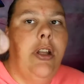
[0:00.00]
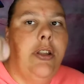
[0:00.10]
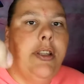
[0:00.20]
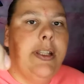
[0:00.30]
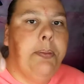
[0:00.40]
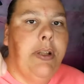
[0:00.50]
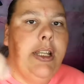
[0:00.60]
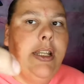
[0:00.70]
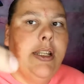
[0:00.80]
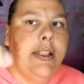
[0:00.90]
This
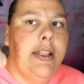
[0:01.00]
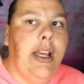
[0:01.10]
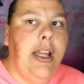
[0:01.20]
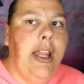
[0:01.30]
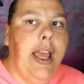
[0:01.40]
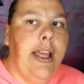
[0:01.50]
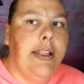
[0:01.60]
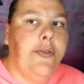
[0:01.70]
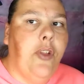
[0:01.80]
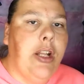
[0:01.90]
blade is not
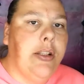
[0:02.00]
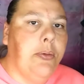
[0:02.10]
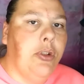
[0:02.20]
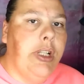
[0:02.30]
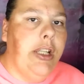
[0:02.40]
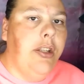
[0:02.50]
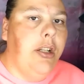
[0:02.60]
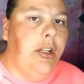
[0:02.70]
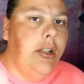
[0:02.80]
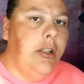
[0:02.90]
as flexible either,
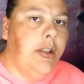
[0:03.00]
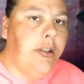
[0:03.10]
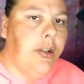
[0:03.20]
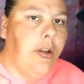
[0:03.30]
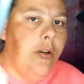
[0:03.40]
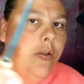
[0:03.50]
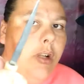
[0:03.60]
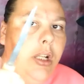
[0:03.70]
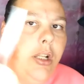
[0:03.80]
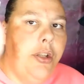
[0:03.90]
so
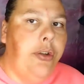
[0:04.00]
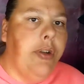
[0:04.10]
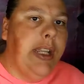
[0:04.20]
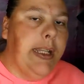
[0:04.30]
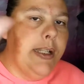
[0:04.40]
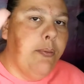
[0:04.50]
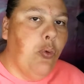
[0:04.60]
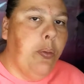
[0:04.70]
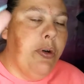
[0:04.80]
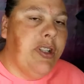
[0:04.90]
you could get some
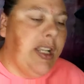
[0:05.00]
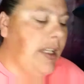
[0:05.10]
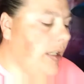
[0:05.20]
more precise